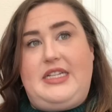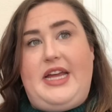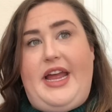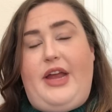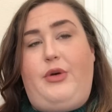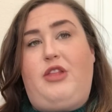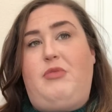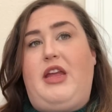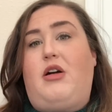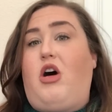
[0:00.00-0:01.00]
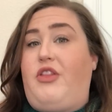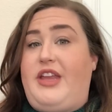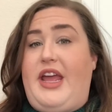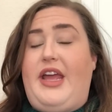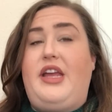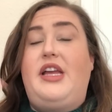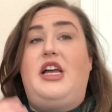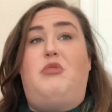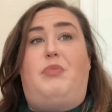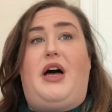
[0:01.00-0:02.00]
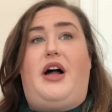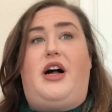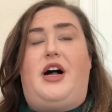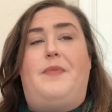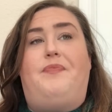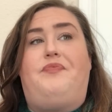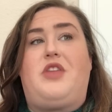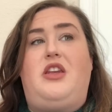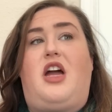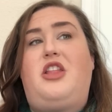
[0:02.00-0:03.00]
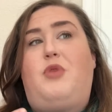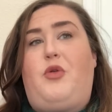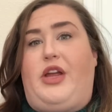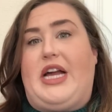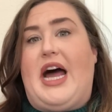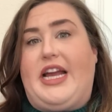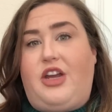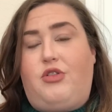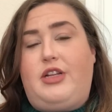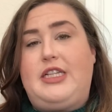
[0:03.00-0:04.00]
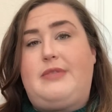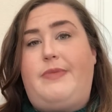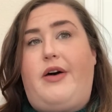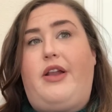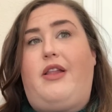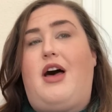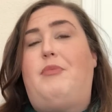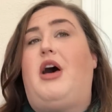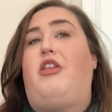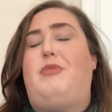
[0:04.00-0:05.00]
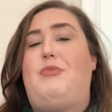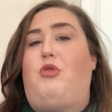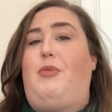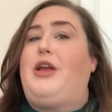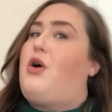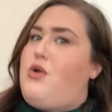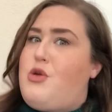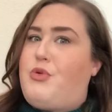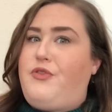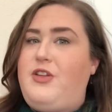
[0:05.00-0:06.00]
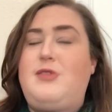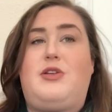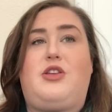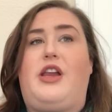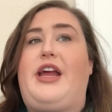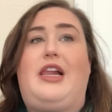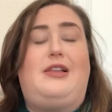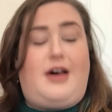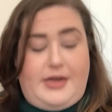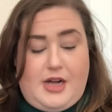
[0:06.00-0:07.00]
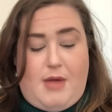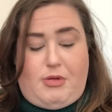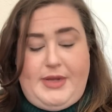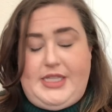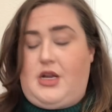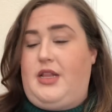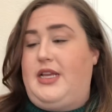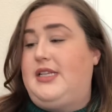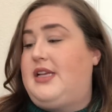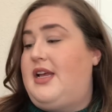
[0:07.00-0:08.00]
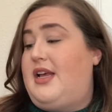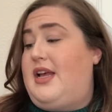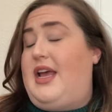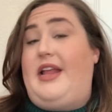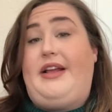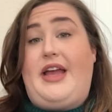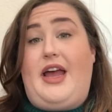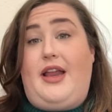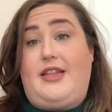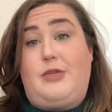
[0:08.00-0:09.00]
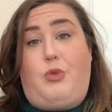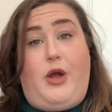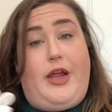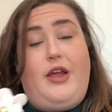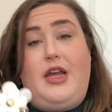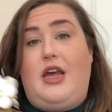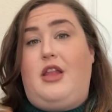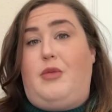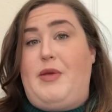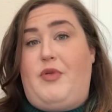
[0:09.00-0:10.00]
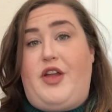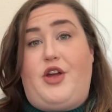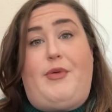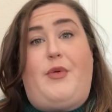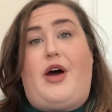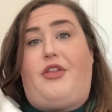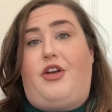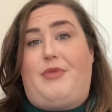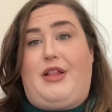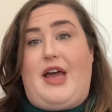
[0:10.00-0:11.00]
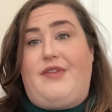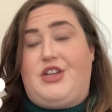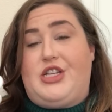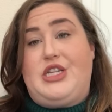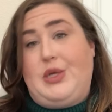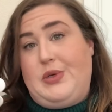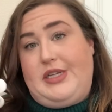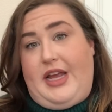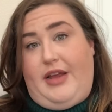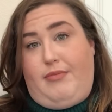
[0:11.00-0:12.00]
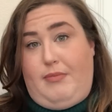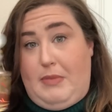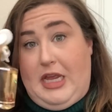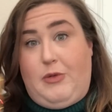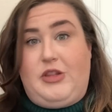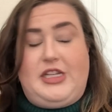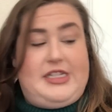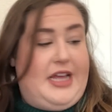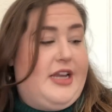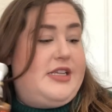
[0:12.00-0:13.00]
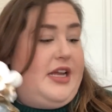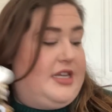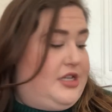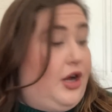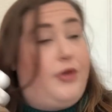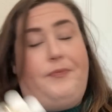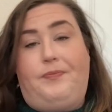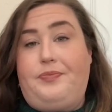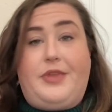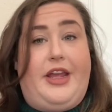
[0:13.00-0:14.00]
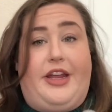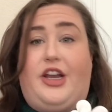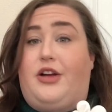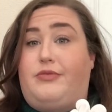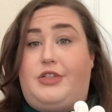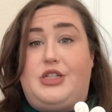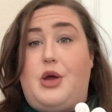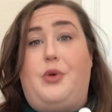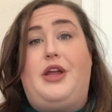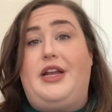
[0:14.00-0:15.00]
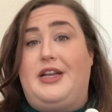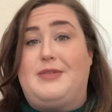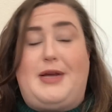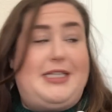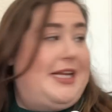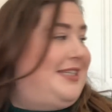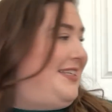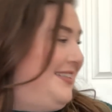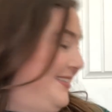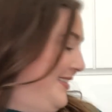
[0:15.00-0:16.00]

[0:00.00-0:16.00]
stay with me all the day, but not to the point where like I can really smell it a lot, but other people will be like, oh, your perfume smells good. I get a lot of compliments on this. And again, at this point, the people that know me well, that are in my life, just associate me with this scent, and so, you know, just own it. It is my scent. All